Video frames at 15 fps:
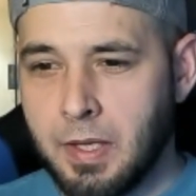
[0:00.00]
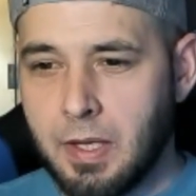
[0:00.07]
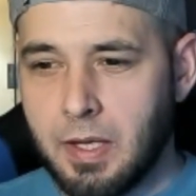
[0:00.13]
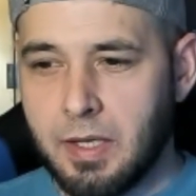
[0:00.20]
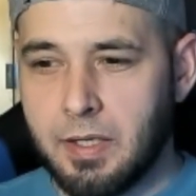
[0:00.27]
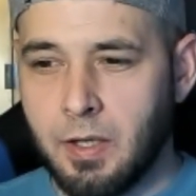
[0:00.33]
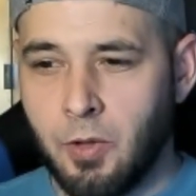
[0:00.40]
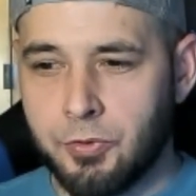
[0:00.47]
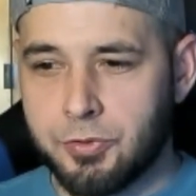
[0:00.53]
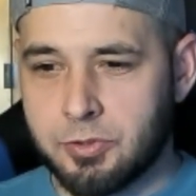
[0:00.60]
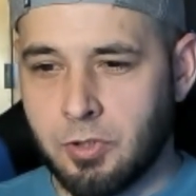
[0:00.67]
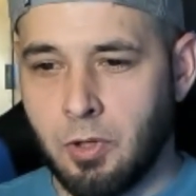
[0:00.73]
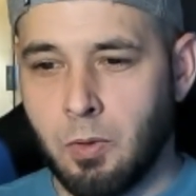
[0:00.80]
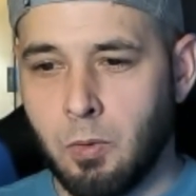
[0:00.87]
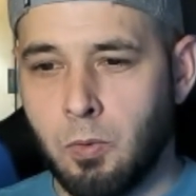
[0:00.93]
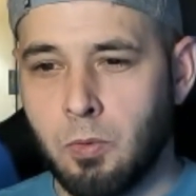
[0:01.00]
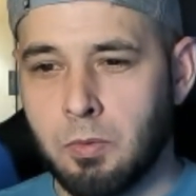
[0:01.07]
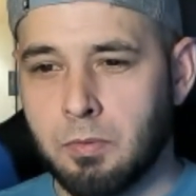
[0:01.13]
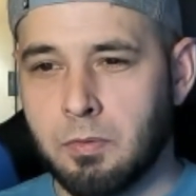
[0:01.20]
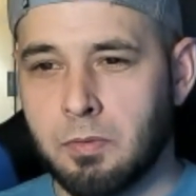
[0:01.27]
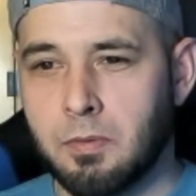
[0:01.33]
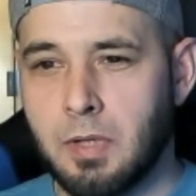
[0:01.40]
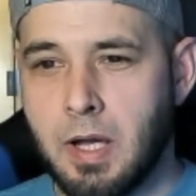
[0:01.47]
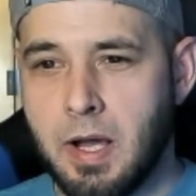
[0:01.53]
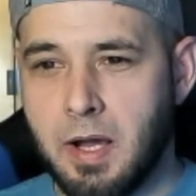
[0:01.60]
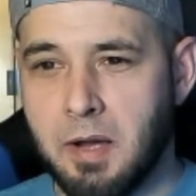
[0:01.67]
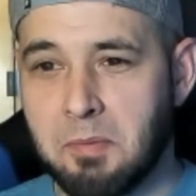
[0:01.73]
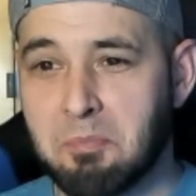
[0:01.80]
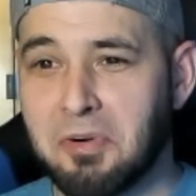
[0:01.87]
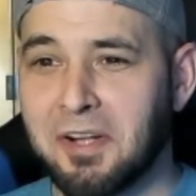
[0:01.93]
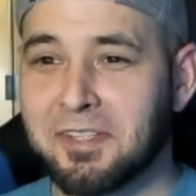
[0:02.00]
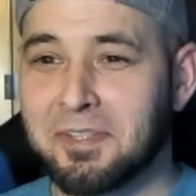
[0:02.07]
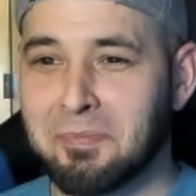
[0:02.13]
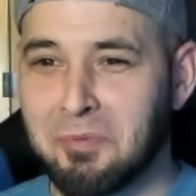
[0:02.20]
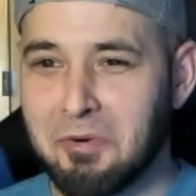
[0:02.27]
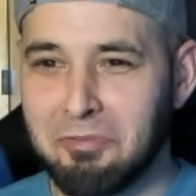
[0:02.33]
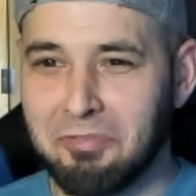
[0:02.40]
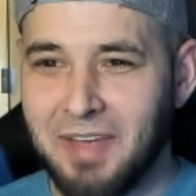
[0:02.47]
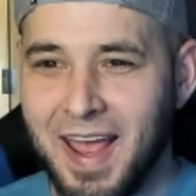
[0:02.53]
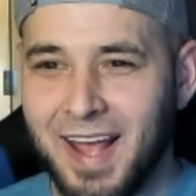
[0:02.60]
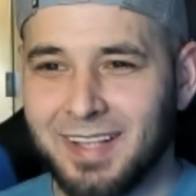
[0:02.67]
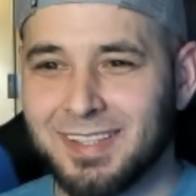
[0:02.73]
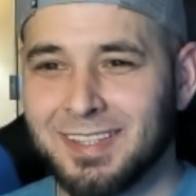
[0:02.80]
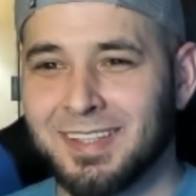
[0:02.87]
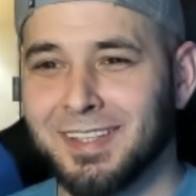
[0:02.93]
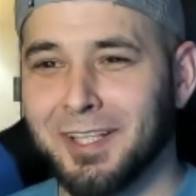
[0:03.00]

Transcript: He also brought some more facts.